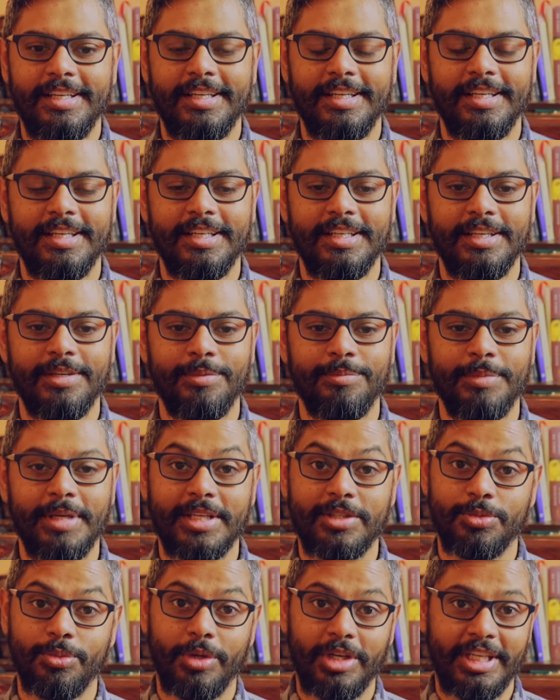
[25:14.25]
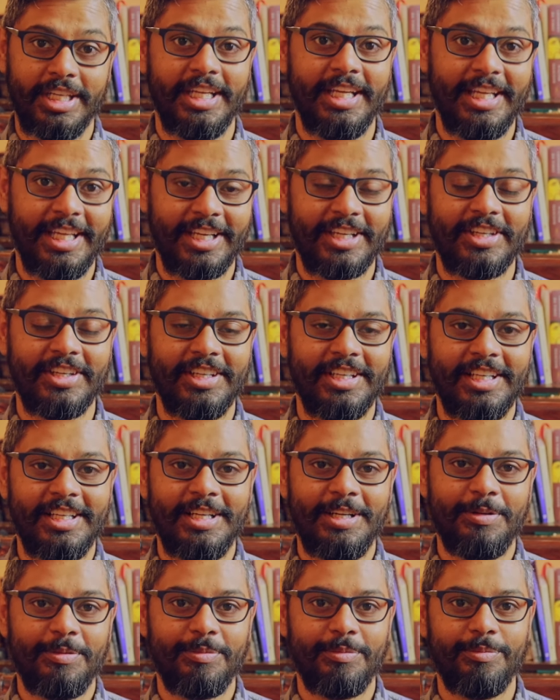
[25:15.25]
it makes one ink
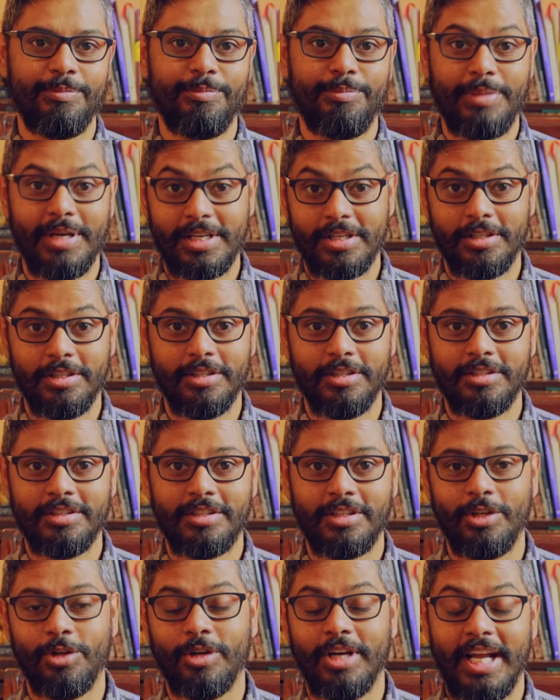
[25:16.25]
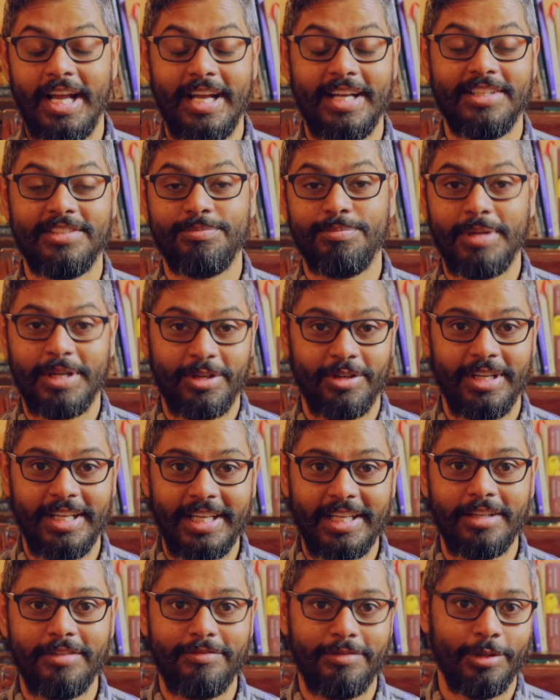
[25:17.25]
better or has better
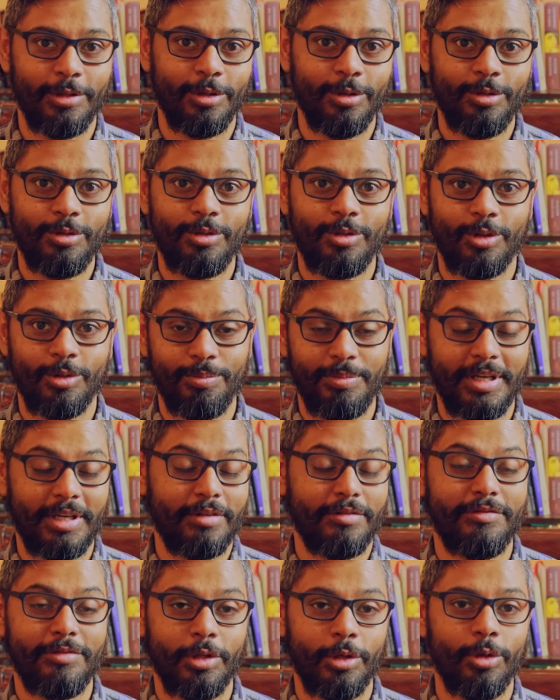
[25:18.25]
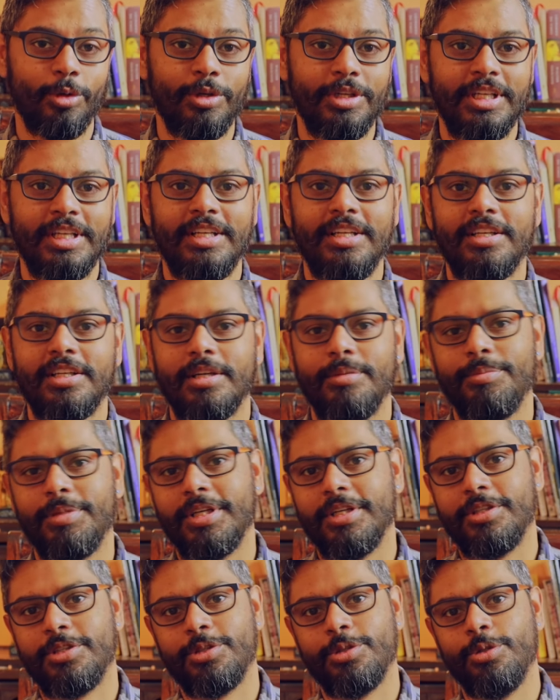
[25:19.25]
ink flow or better flow
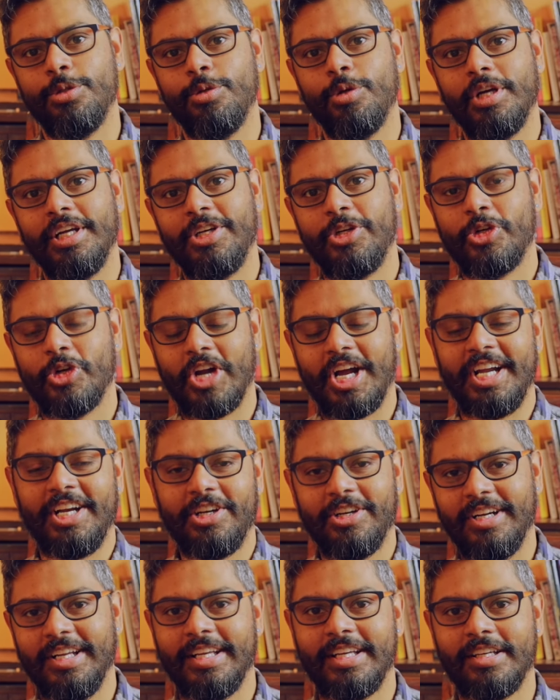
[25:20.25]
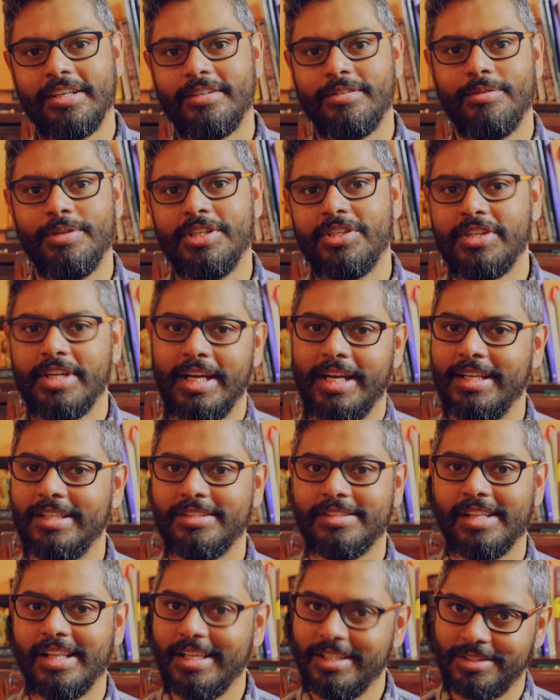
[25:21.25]
compared to a drier ink which
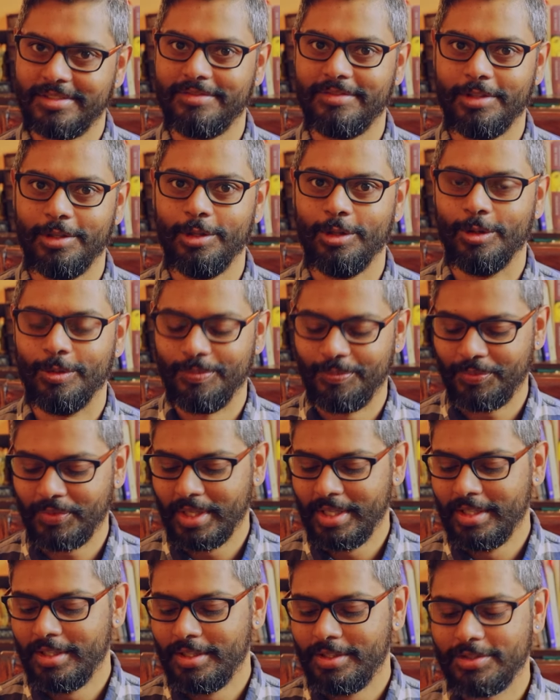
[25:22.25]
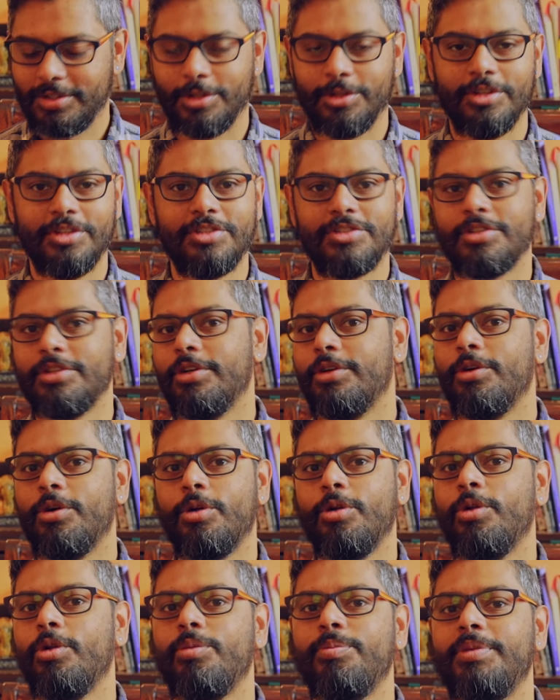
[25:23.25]
has less flow. So there's a
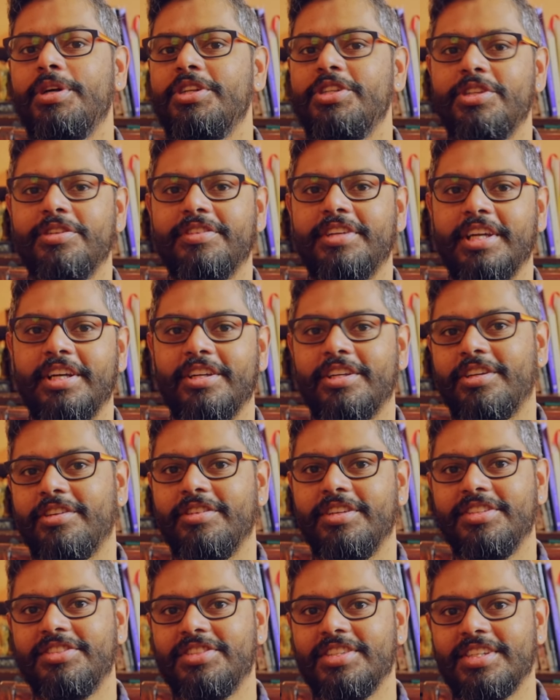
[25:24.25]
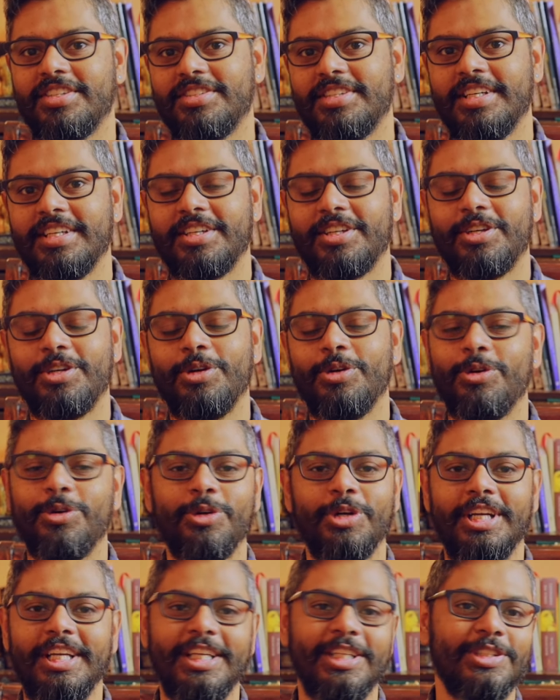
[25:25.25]
whole bunch of characteristics that
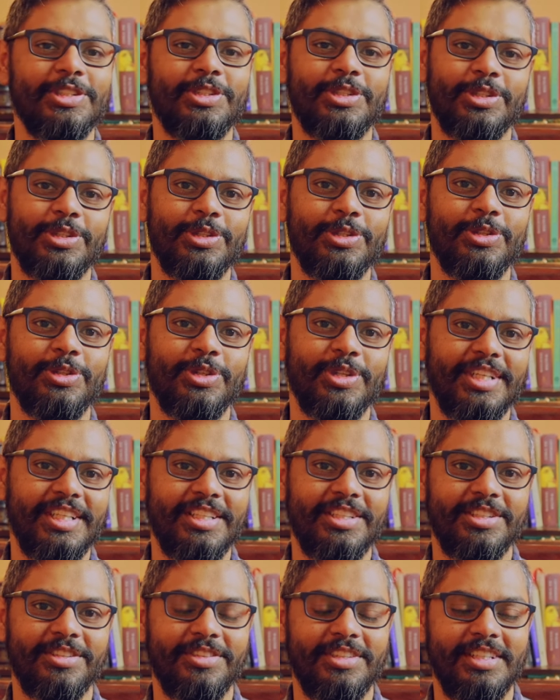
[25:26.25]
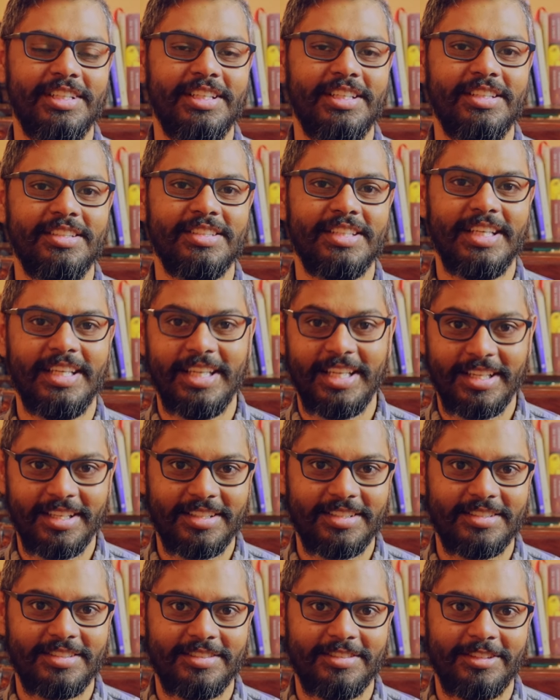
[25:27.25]
go into each of these
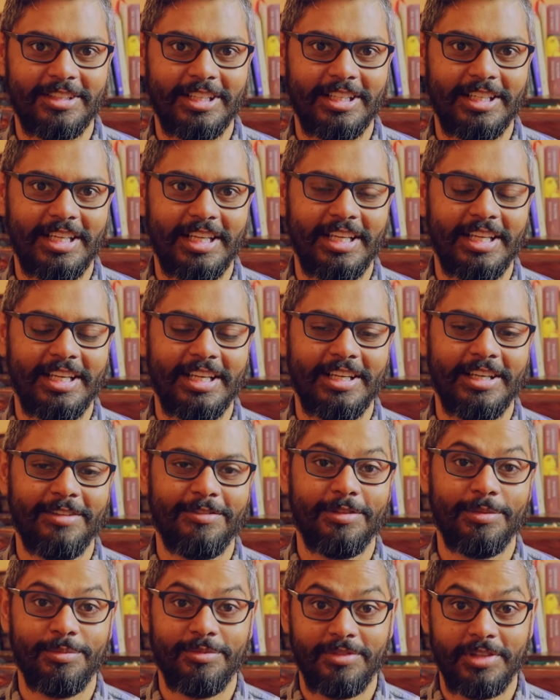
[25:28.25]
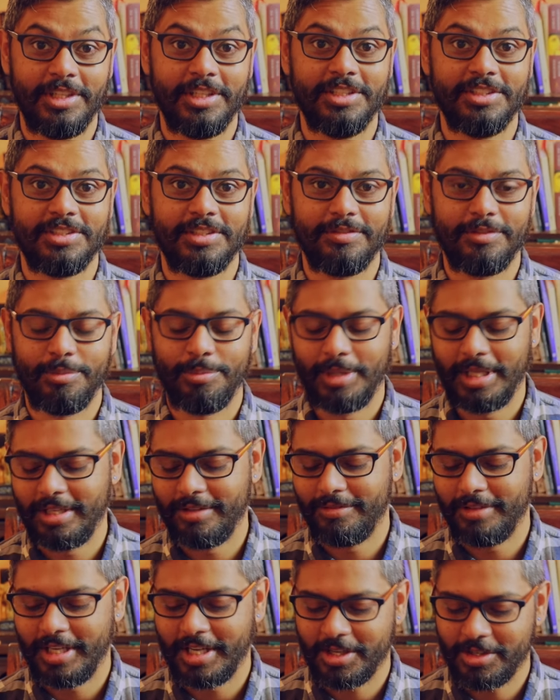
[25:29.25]
inks from various different
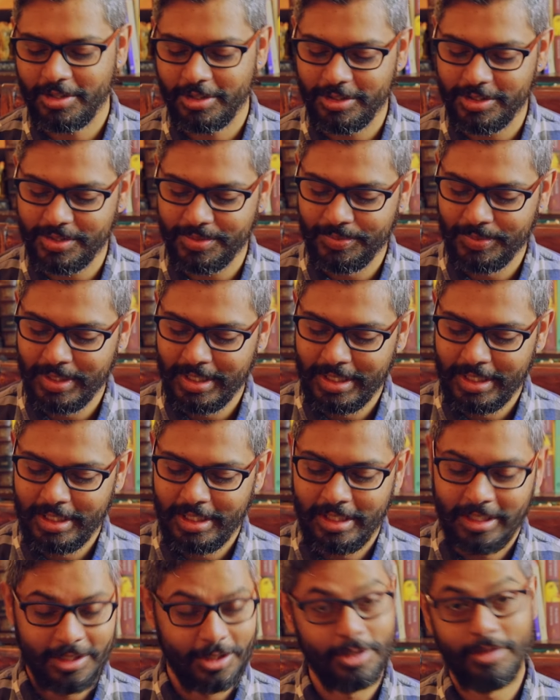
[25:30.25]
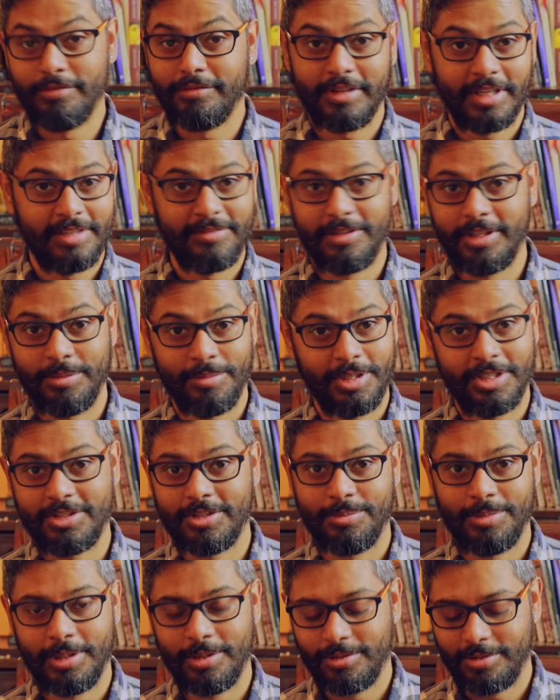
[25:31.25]
manufacturers. Couldn't find very
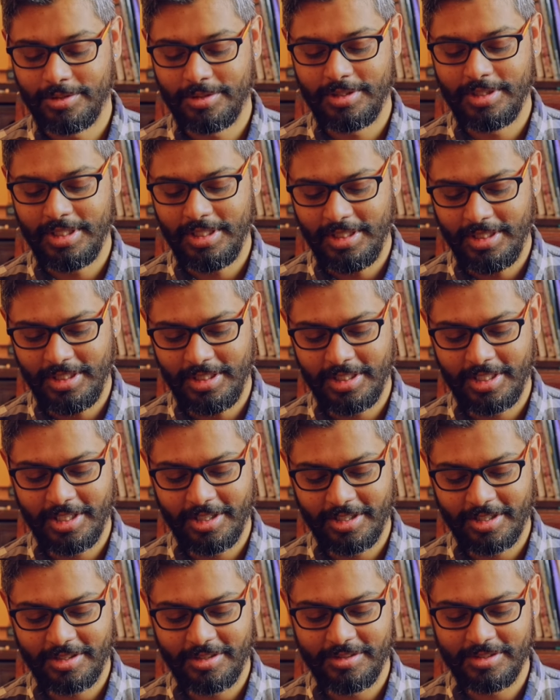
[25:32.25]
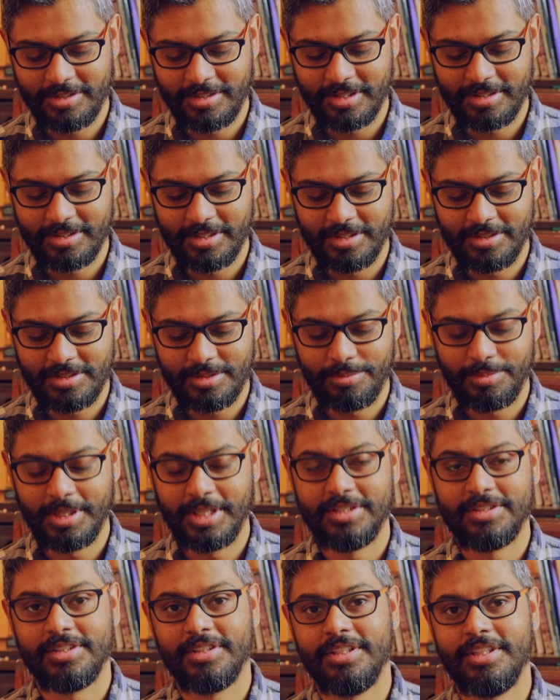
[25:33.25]
much about the characteristics,
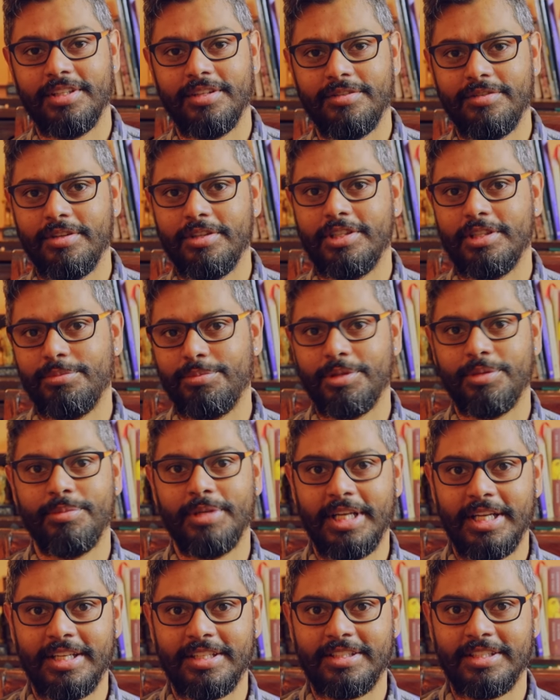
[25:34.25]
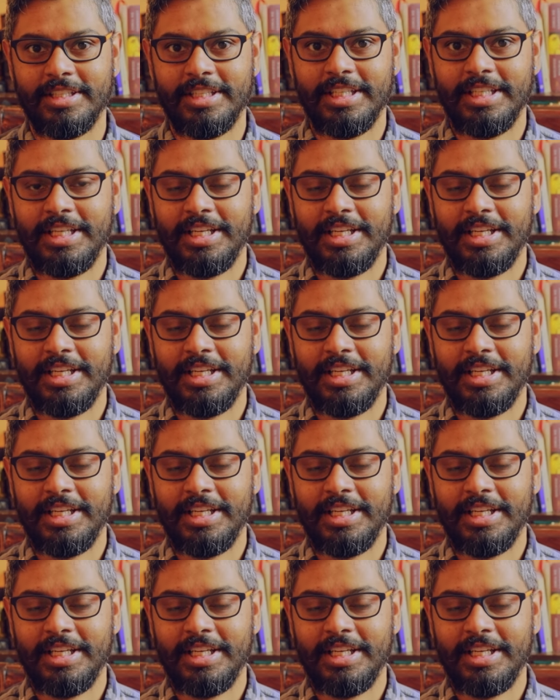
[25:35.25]
unsurprisingly, of a Diplomat